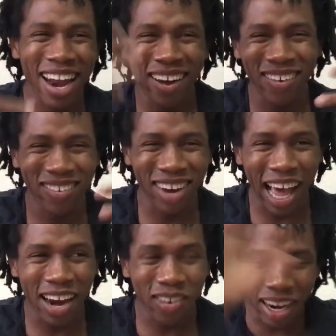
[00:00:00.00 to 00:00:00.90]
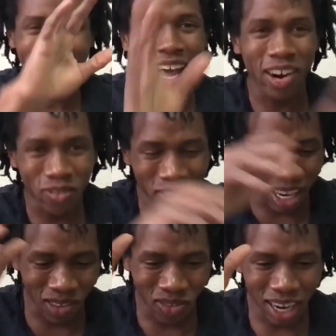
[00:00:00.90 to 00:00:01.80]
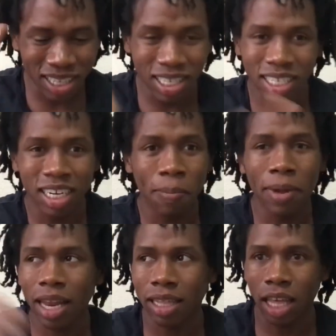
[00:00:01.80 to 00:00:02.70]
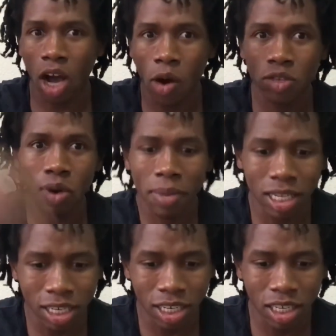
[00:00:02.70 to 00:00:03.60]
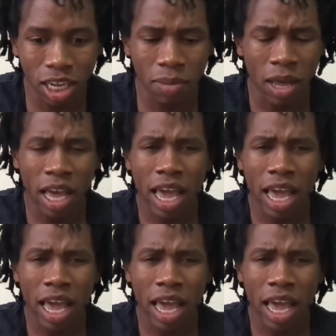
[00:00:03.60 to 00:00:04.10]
I don't really want to touch, but like they always want me to touch them.